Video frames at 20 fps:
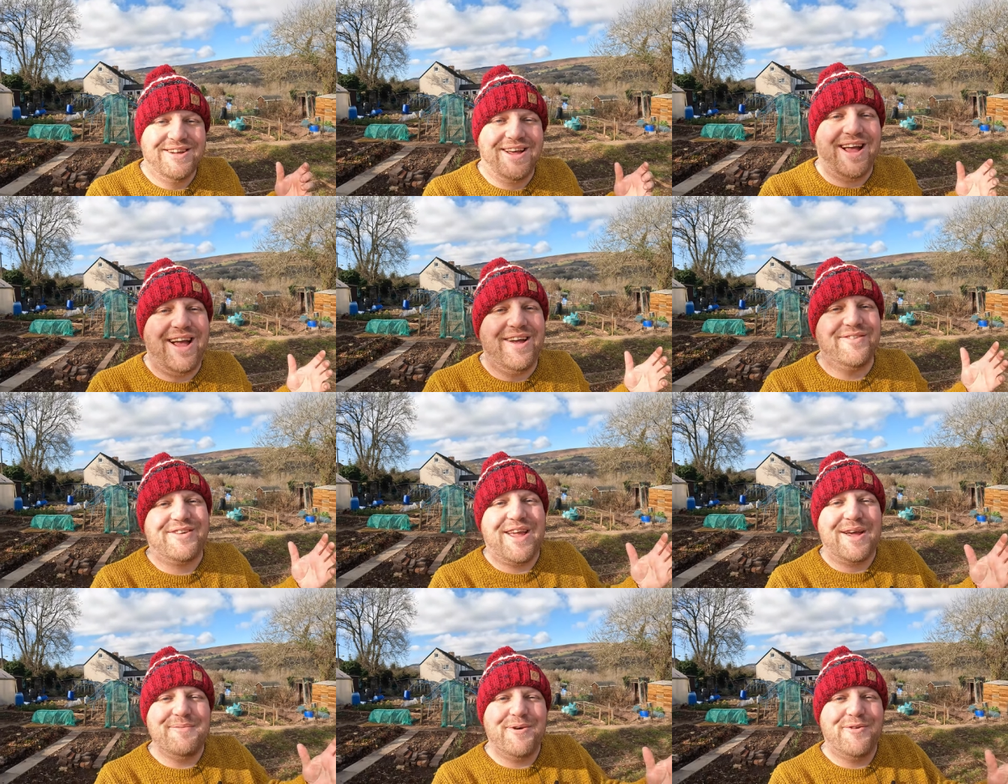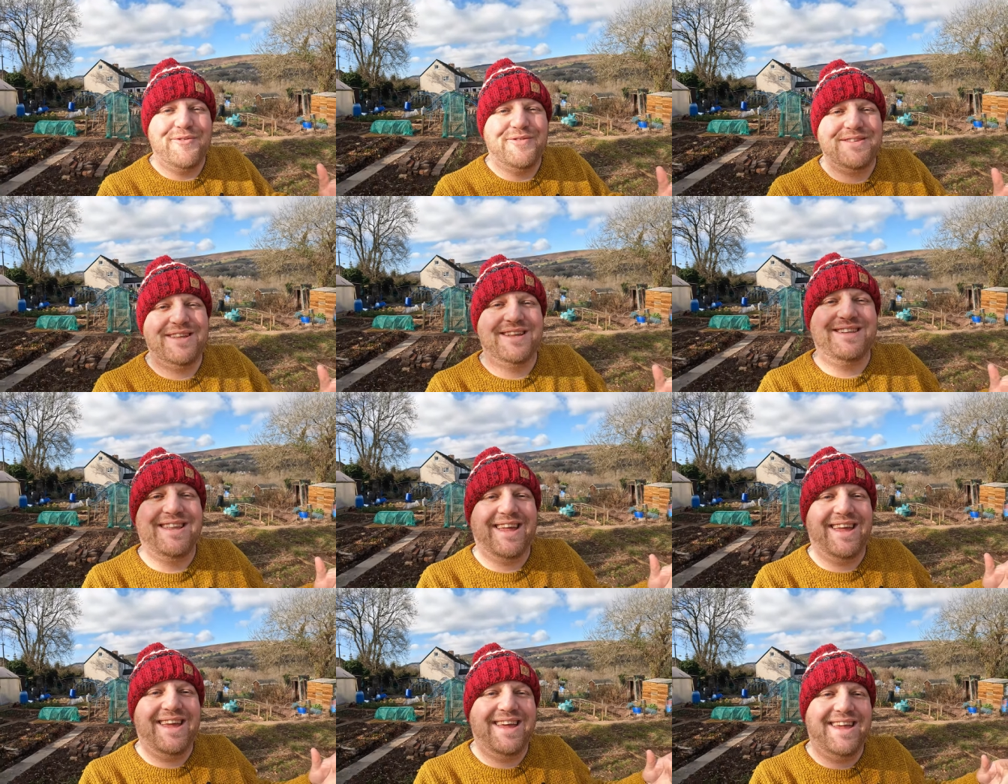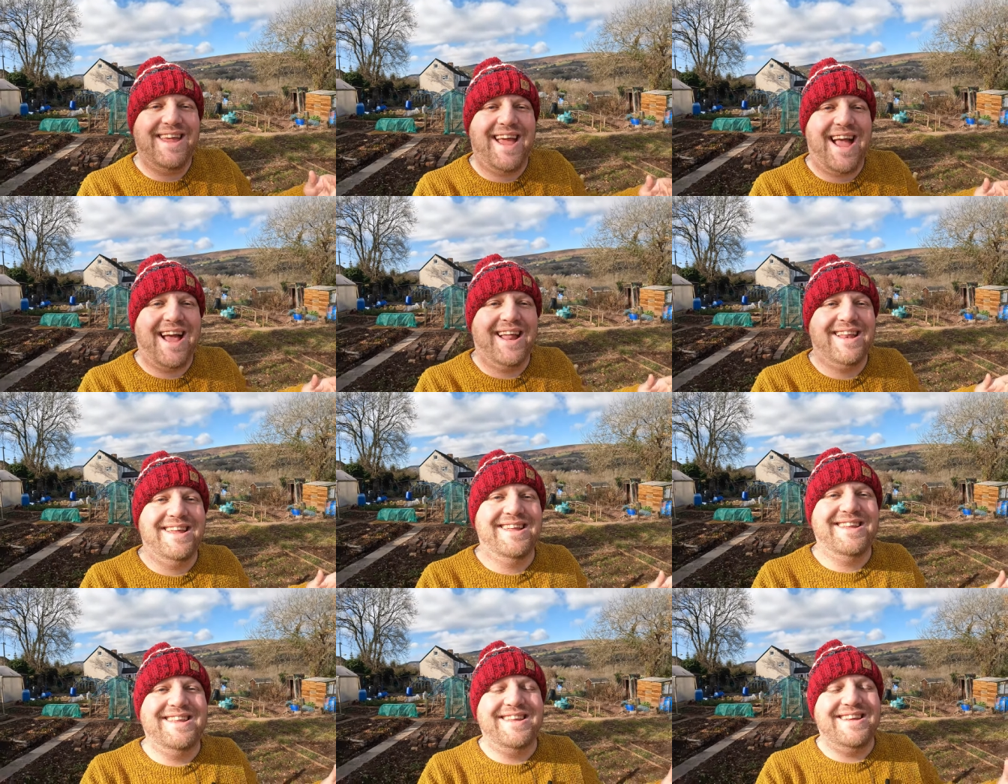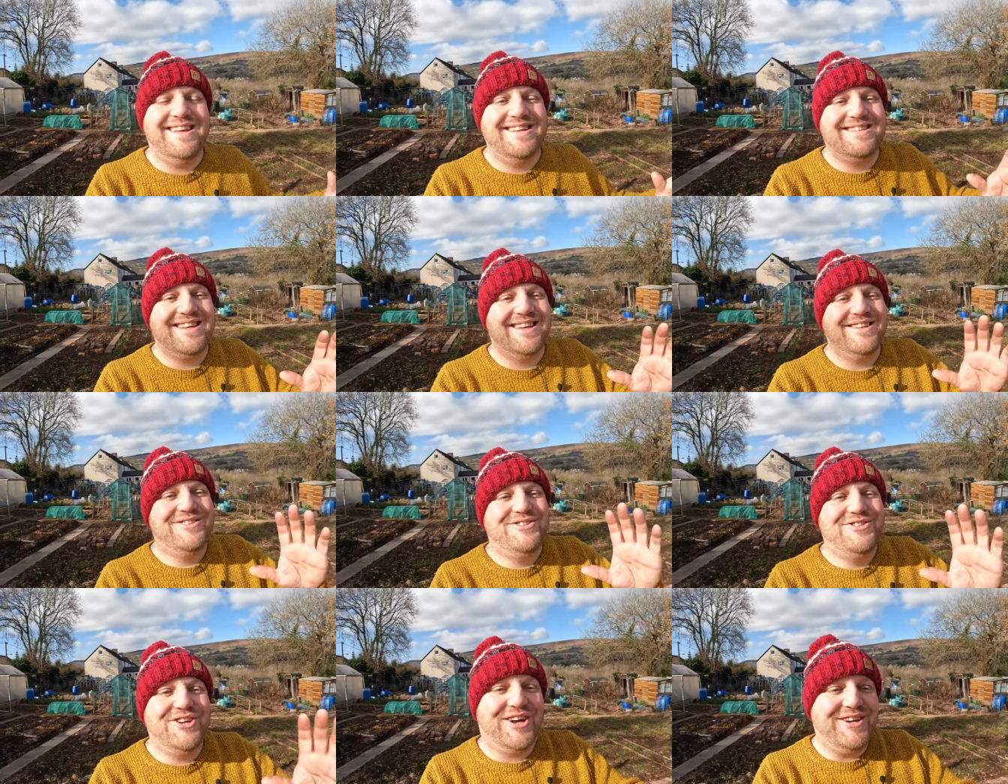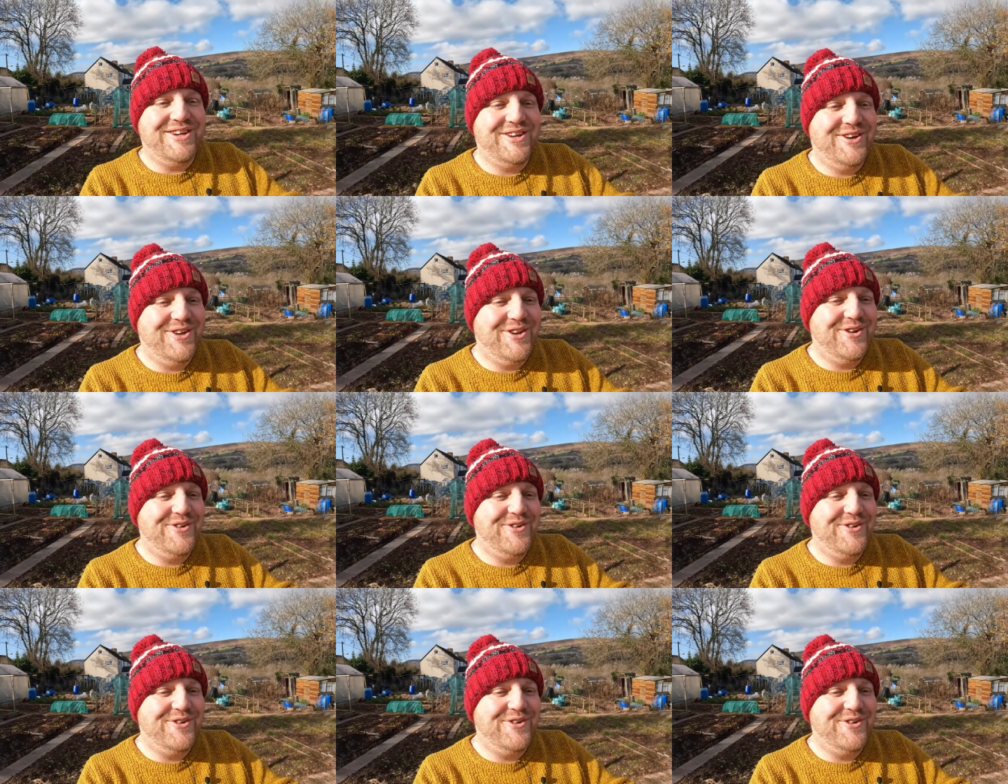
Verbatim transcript: I've come over today and it is a jungle